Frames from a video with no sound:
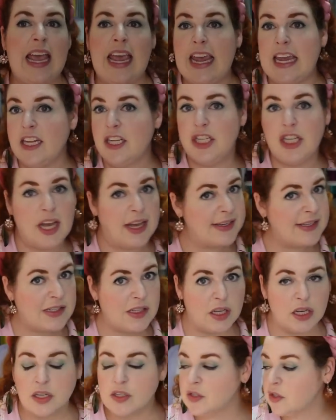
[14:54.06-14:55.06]
it
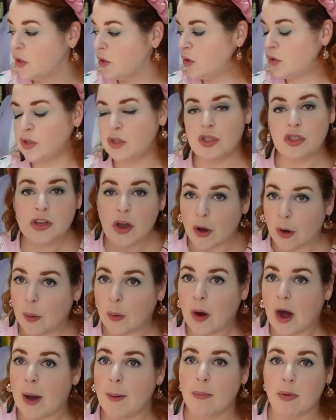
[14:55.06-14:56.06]
just looks
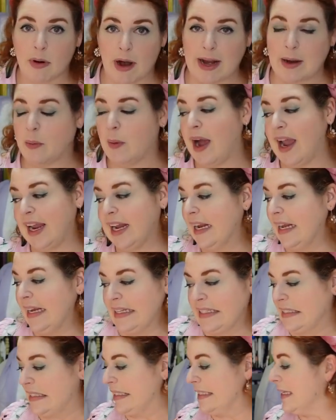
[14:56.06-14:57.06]
so bright white.
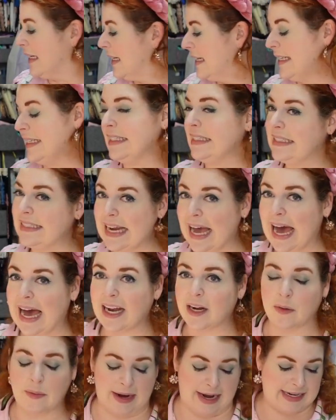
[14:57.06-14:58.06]
It's
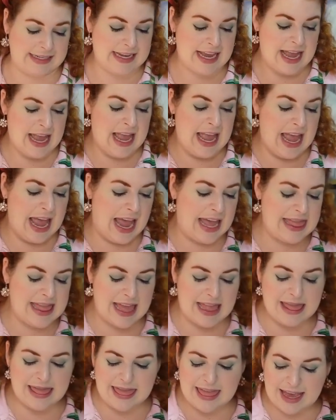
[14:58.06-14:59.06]
not great. And
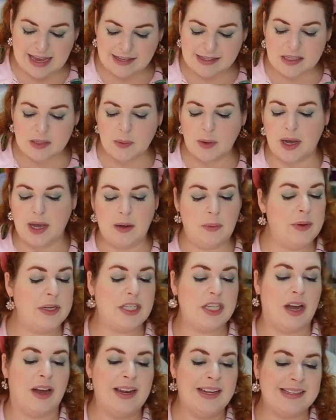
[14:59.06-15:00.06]
then this one,
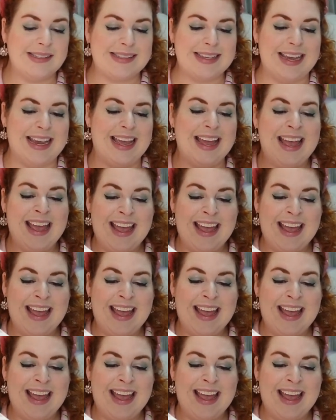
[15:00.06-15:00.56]
which honestly,